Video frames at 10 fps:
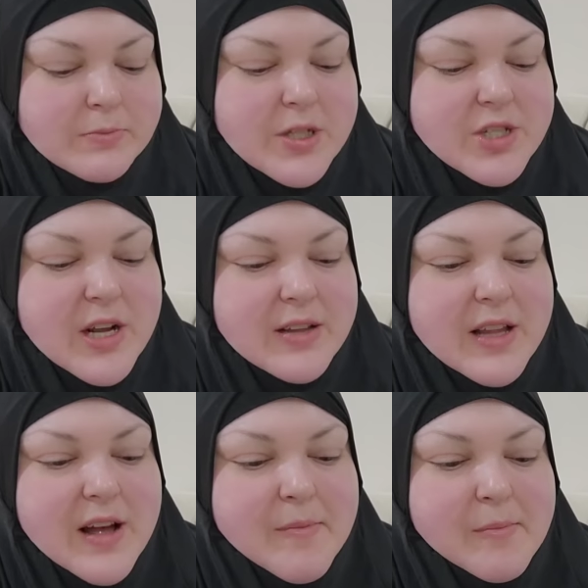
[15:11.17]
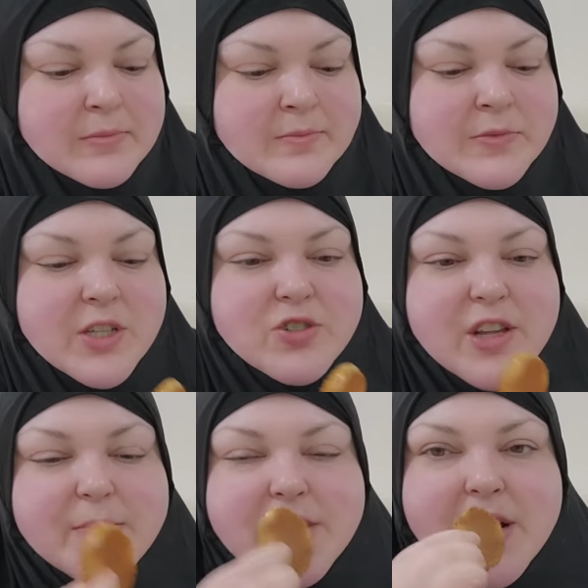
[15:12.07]
Mashallah. Let's
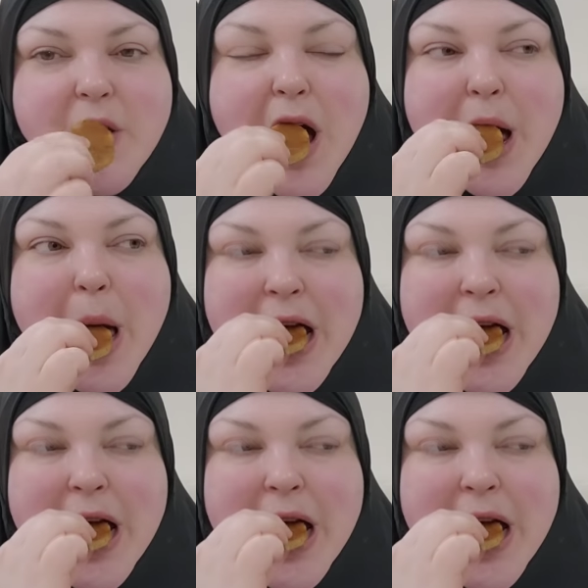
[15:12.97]
try the potato.